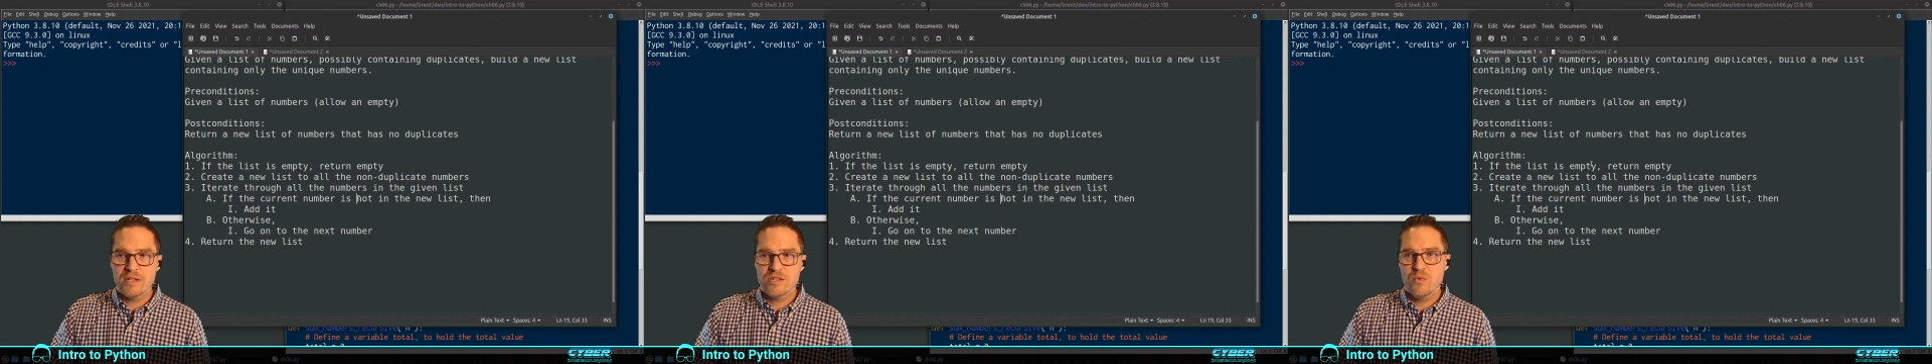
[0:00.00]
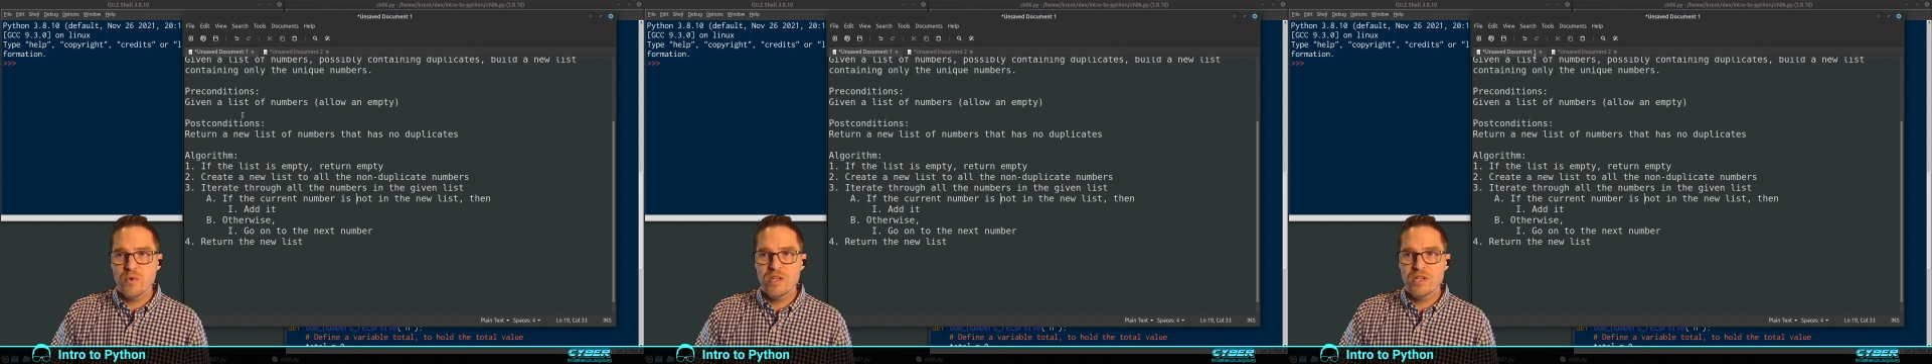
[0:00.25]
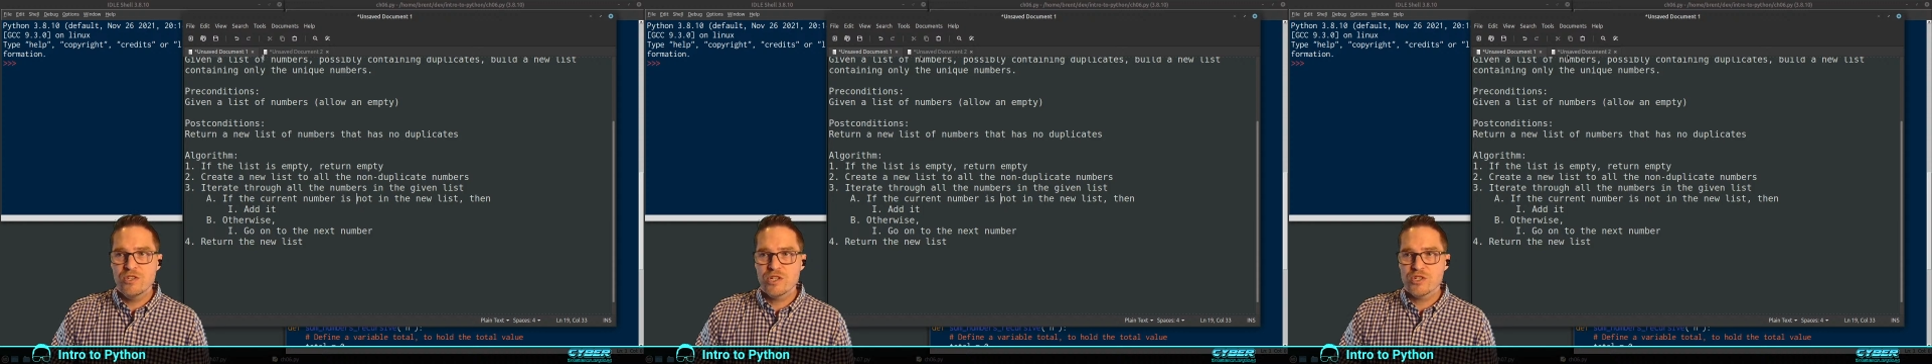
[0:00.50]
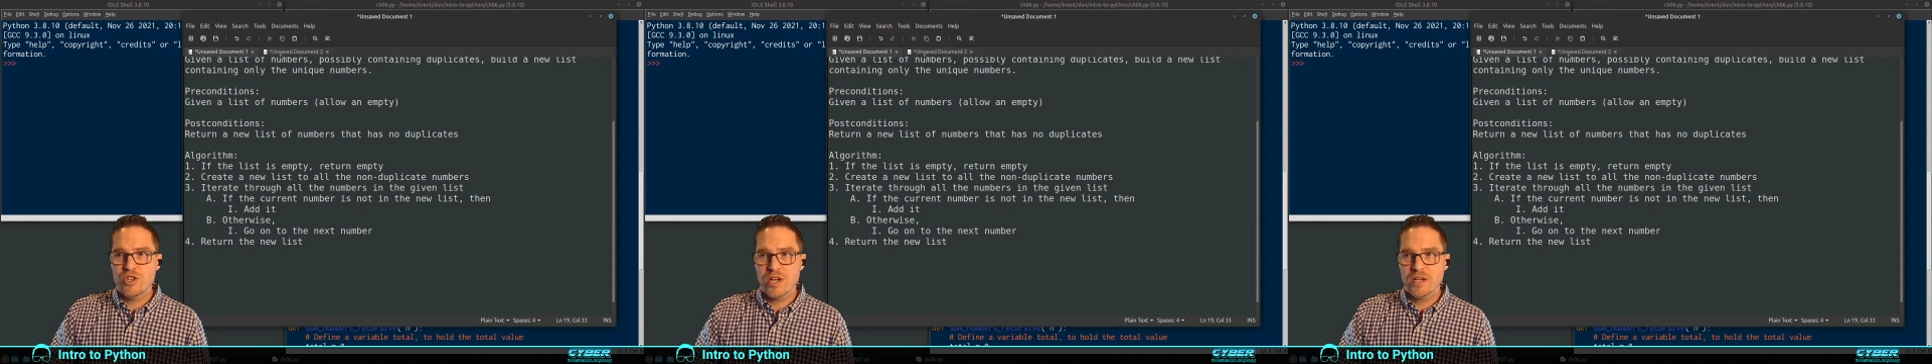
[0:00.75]
so we could
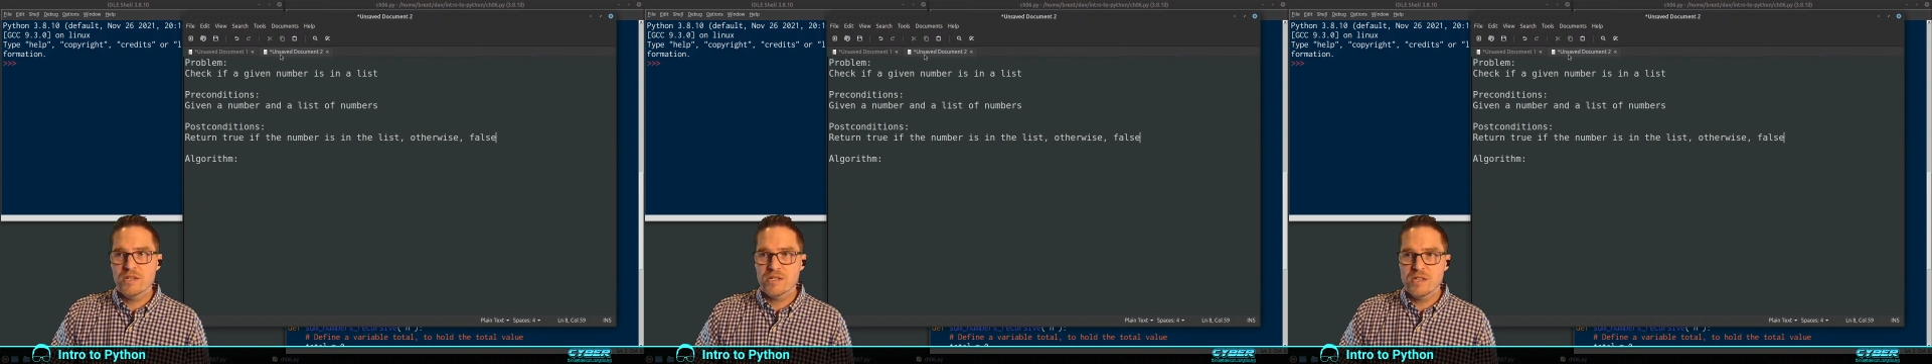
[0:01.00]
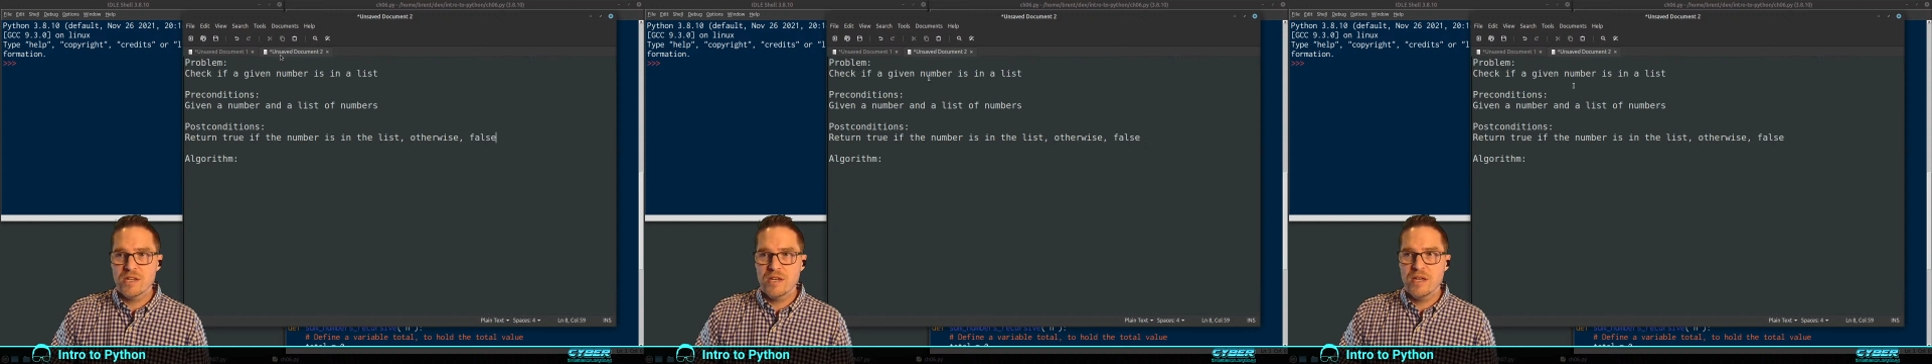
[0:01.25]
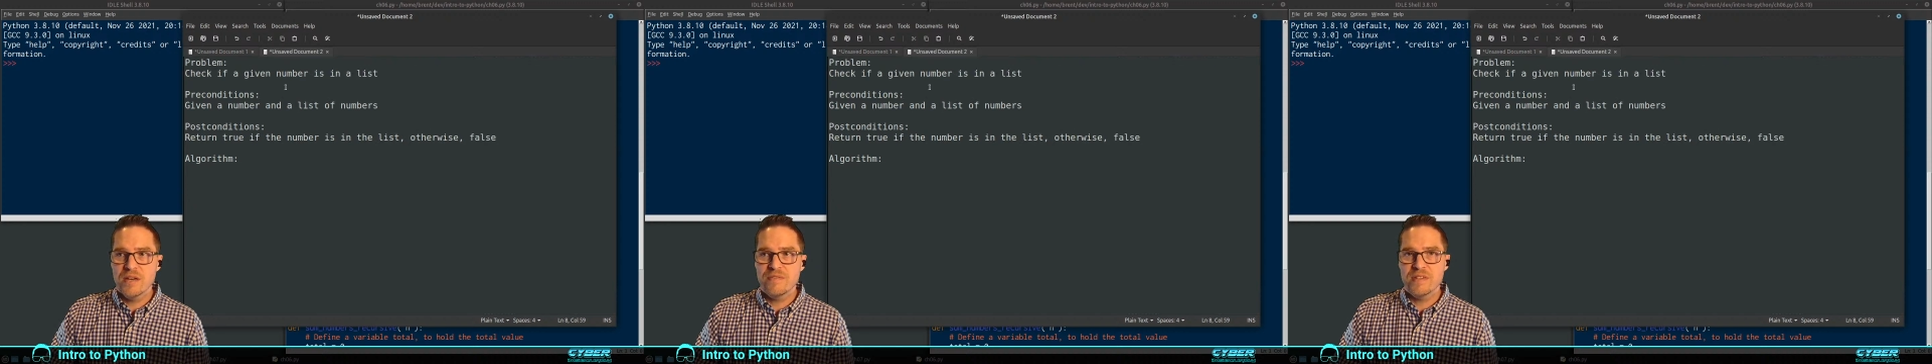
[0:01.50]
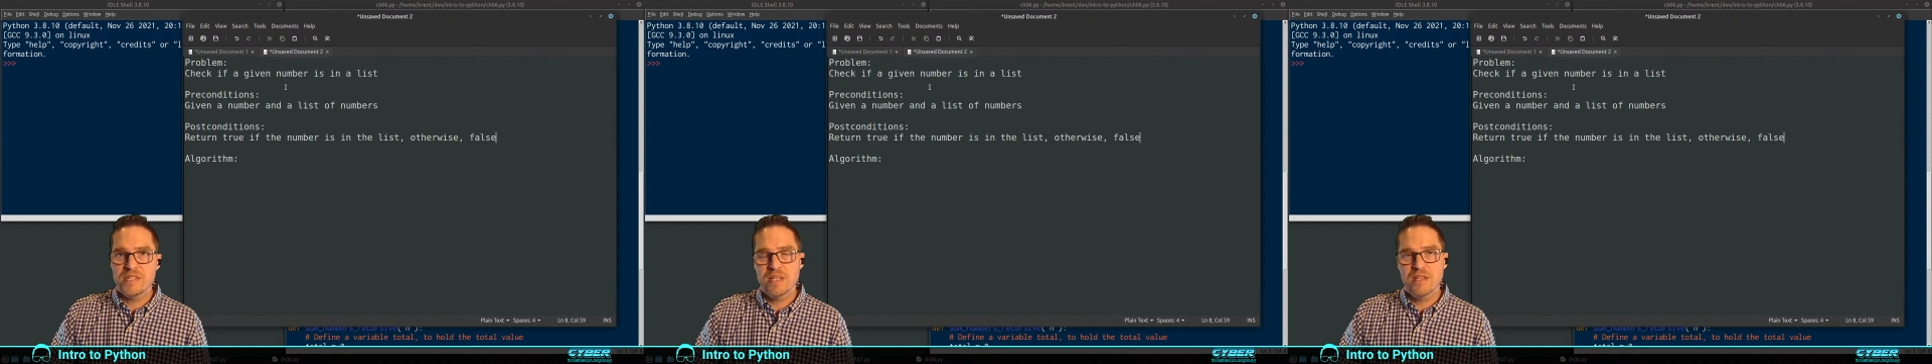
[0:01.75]
just check to see if
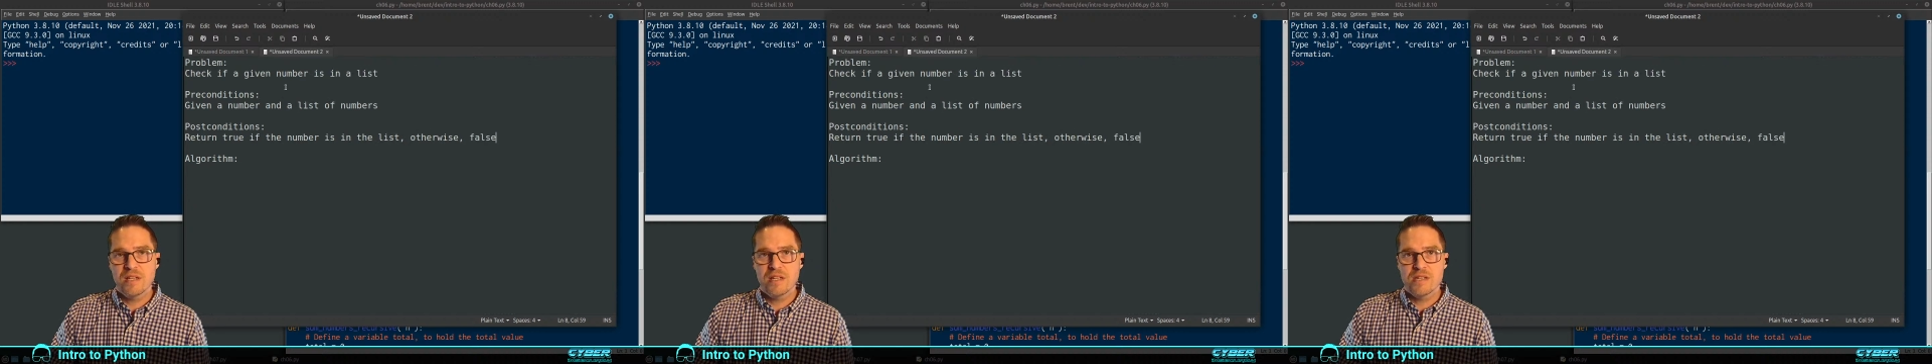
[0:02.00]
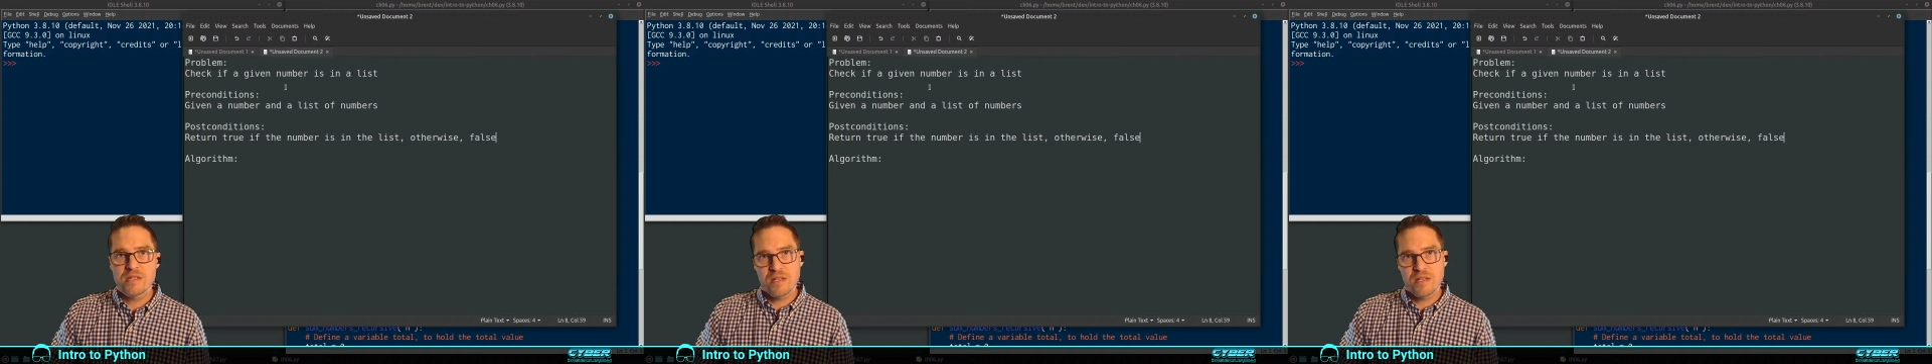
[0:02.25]
it's in the list